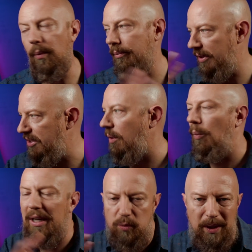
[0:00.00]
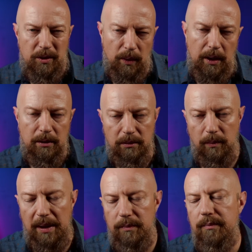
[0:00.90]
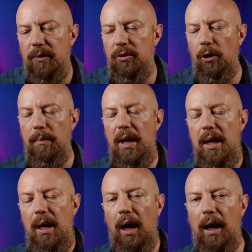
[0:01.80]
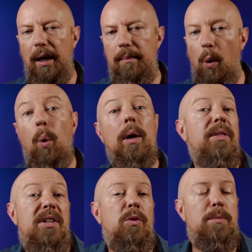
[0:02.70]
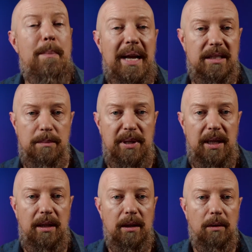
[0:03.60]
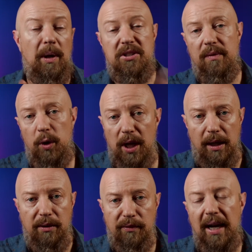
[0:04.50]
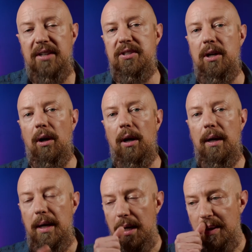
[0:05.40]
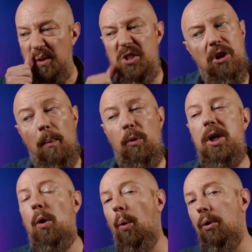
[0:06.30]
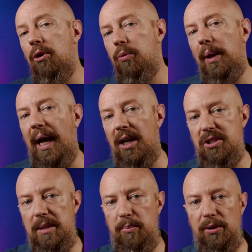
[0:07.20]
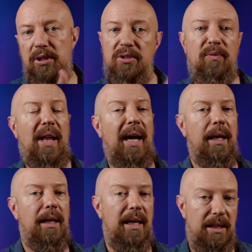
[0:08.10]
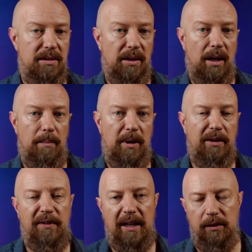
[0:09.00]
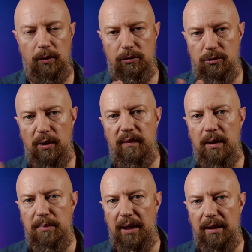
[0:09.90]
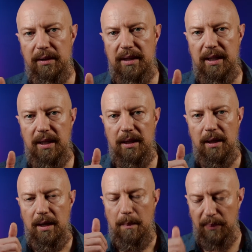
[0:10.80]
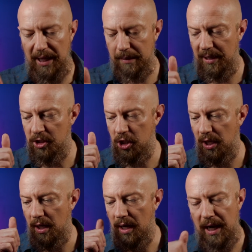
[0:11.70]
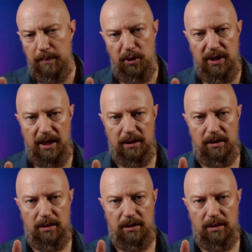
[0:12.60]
Well, this Rec 2020, the right term. Or this was meant to be Rec 709 for SDR. Some recorders will actually put this flag into them. In fact, little trivia bit, the Blackmagic HyperDeck